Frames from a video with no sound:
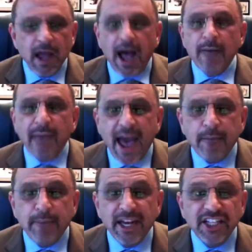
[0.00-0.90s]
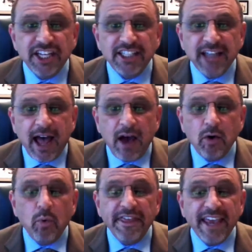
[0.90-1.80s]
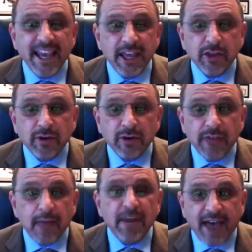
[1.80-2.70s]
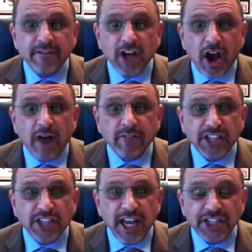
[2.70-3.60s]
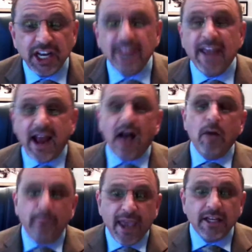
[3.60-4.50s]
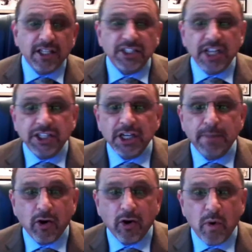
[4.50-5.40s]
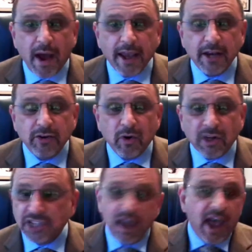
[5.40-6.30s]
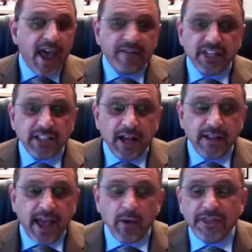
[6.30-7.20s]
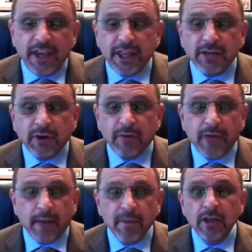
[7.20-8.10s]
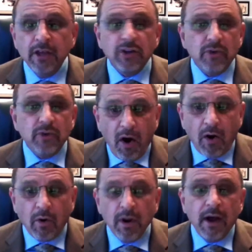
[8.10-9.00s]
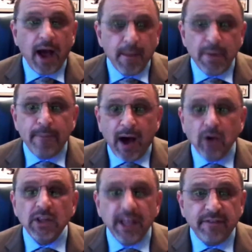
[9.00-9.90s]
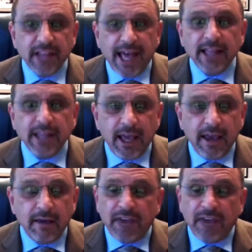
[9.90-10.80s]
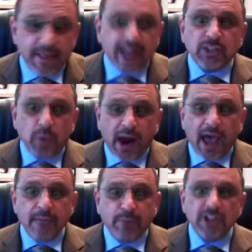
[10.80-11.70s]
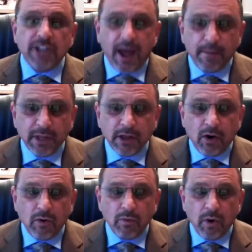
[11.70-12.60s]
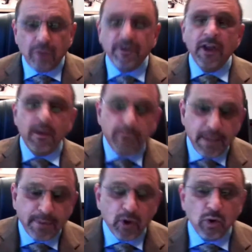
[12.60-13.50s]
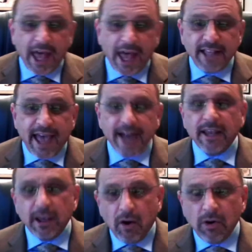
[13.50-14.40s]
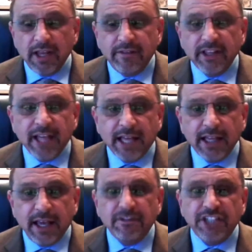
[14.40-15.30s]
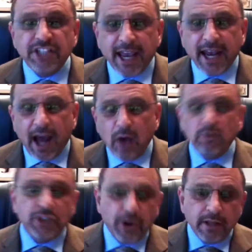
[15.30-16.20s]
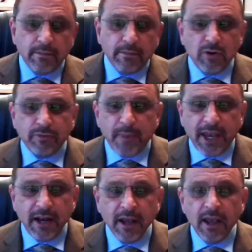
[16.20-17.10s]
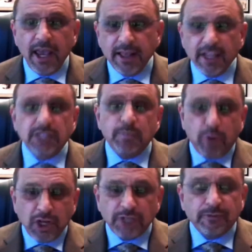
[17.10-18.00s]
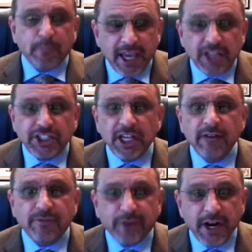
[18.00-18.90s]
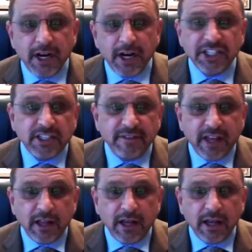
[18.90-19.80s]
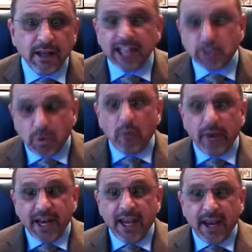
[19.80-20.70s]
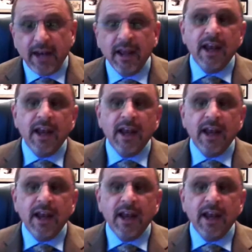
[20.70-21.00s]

I'm happy to sit down with either of them and have a conversation, and then I'll make a decision about who I endorse. Haven't done that with either of them. So, no, I'm about live and let live, and that's what I push. I'm a lone wolf. People who like that can go to Live and Let Live, check it out, join the movement, and let's push peace and freedom and civility. That's what we need.